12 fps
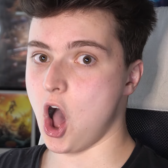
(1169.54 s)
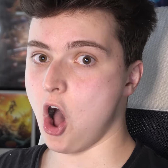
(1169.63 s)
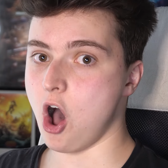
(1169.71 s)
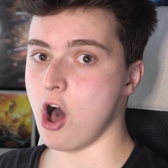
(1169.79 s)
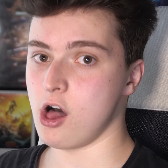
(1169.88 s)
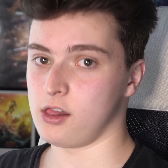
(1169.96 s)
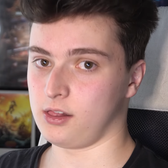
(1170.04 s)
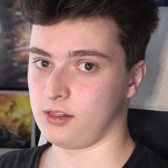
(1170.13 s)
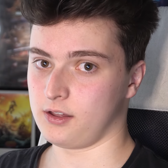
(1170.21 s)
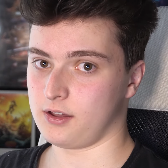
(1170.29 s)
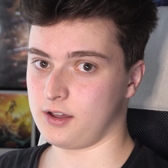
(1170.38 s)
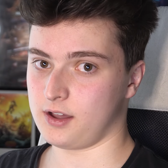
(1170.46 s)

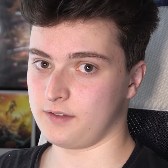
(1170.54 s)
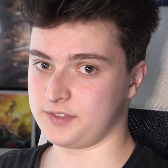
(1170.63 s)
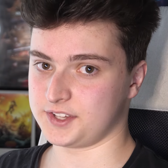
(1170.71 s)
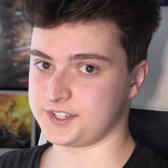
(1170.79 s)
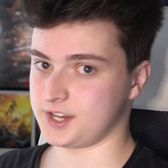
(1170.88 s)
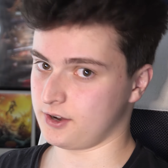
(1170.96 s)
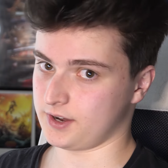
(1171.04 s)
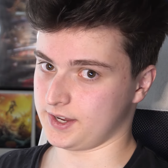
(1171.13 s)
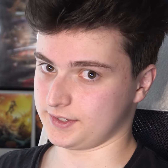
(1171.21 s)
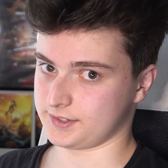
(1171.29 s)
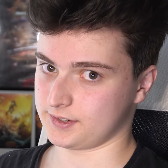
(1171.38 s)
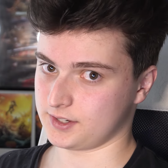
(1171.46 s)
all of the
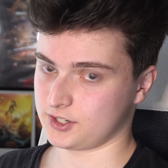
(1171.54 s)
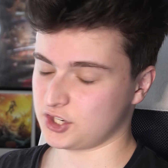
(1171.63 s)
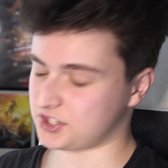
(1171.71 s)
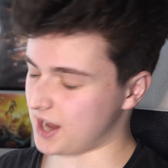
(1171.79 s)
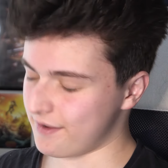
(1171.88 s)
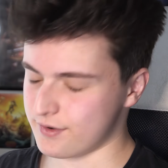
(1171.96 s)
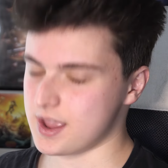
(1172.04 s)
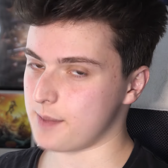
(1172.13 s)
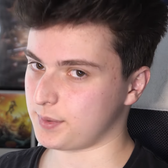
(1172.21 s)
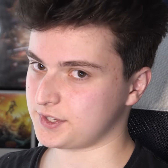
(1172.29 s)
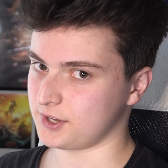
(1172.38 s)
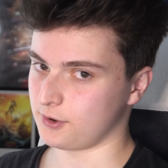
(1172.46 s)
series. Just every
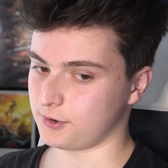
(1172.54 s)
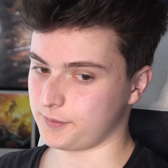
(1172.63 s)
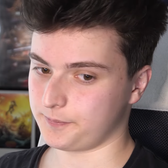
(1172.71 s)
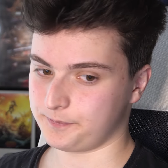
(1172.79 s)
episode.